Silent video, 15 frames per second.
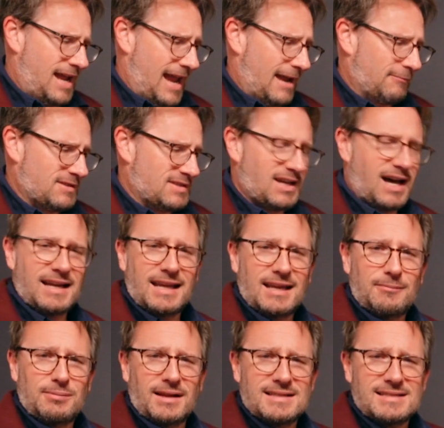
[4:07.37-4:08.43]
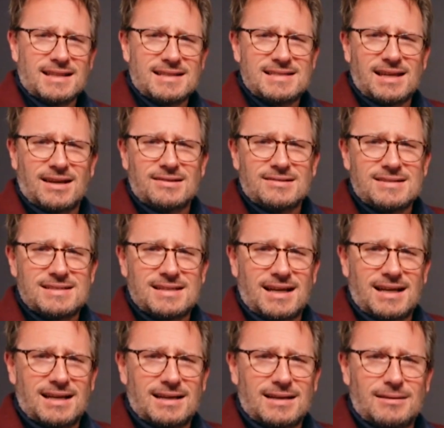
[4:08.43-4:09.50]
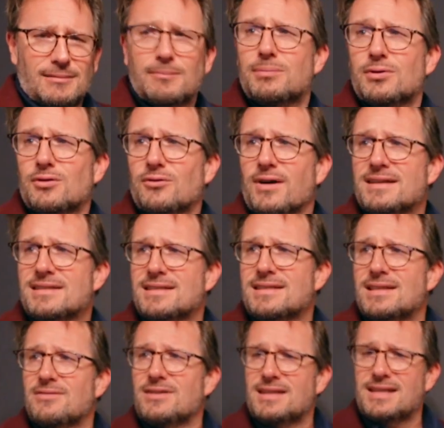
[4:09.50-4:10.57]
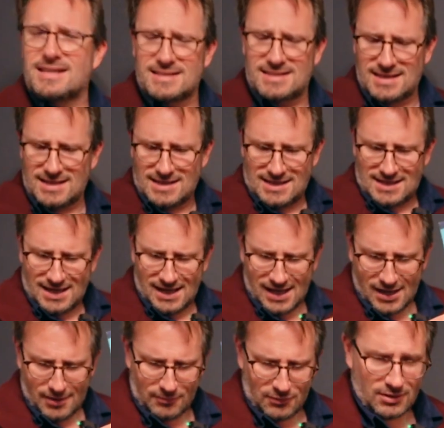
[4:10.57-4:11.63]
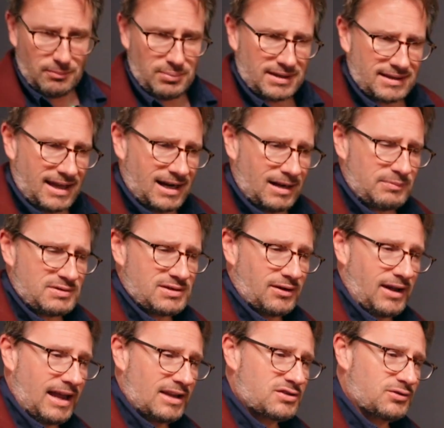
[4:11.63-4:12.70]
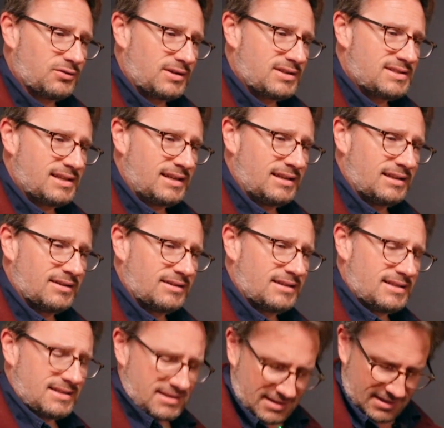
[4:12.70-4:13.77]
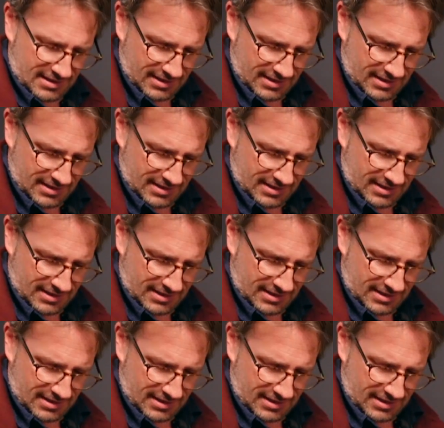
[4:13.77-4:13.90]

Amazon, any place that sells uh, Blu-rays and D V Ds. Um, you can pick that up. So Asteroid City, there it is.